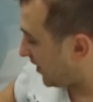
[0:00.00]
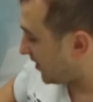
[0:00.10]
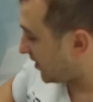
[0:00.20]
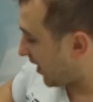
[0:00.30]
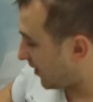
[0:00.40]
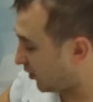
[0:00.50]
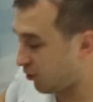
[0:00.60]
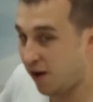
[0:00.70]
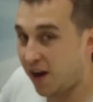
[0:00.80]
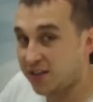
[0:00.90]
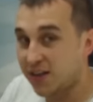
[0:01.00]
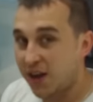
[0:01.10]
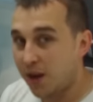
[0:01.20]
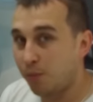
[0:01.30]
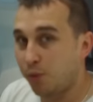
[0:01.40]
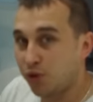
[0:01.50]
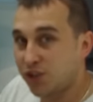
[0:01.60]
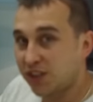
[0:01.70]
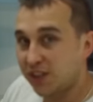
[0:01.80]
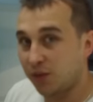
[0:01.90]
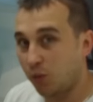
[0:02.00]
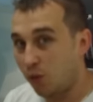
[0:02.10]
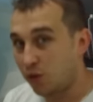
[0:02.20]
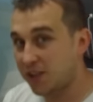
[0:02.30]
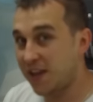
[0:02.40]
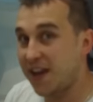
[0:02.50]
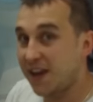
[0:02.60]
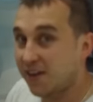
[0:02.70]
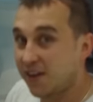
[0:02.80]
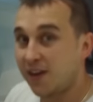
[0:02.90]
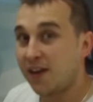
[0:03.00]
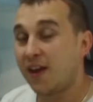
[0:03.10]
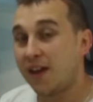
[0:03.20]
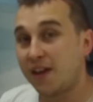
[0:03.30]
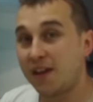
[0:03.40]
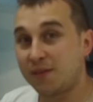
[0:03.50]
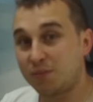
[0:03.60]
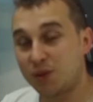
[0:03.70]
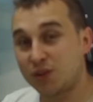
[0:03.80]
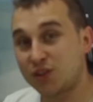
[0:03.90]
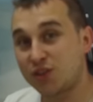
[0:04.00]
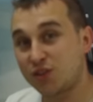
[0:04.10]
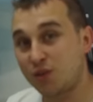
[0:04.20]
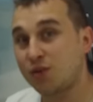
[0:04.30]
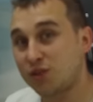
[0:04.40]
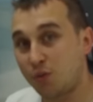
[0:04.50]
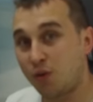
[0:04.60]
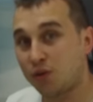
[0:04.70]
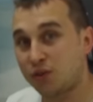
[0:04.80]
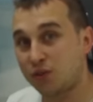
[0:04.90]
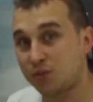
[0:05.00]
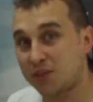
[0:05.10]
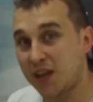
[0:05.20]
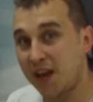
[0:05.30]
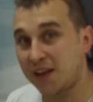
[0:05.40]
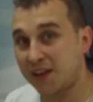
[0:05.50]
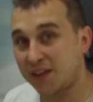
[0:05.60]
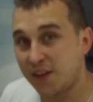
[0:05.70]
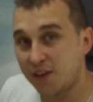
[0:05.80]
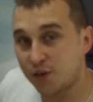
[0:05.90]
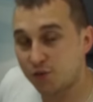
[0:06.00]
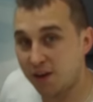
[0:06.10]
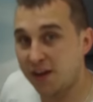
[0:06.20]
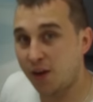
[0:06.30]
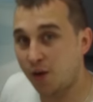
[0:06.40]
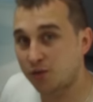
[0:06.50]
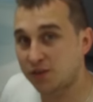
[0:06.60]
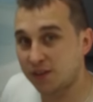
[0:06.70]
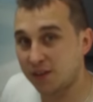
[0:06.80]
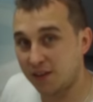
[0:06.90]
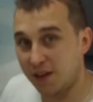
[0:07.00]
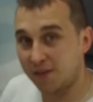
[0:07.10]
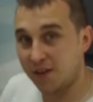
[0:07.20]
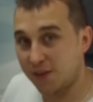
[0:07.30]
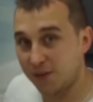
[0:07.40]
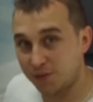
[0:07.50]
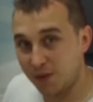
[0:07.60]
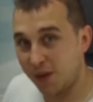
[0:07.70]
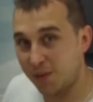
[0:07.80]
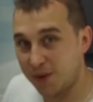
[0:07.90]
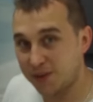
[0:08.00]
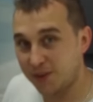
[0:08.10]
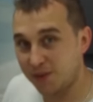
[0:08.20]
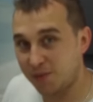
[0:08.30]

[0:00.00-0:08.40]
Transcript: inside the cracks and pushing the water in. Because as soon as the water subsided, the drain holes and the bits of the